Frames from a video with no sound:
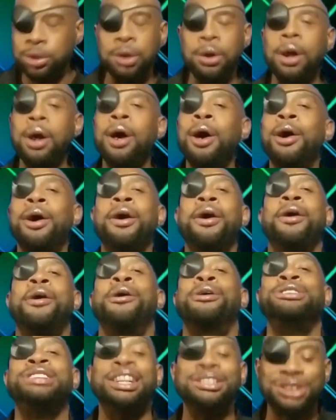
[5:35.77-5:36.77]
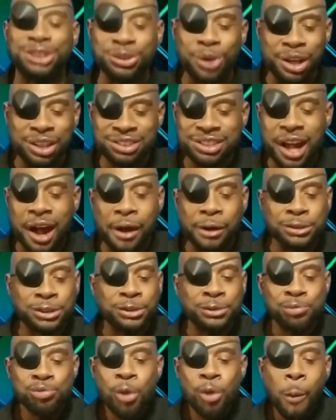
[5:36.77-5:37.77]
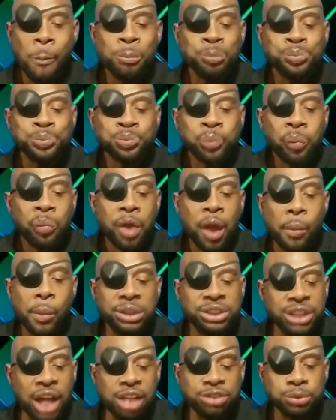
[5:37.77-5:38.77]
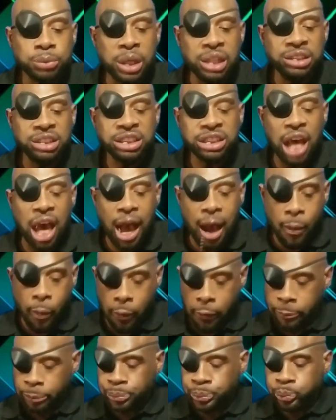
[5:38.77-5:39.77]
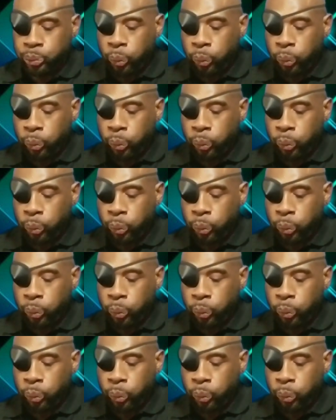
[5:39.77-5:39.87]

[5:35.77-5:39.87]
Oh, that soy sauce with that sweet and sour.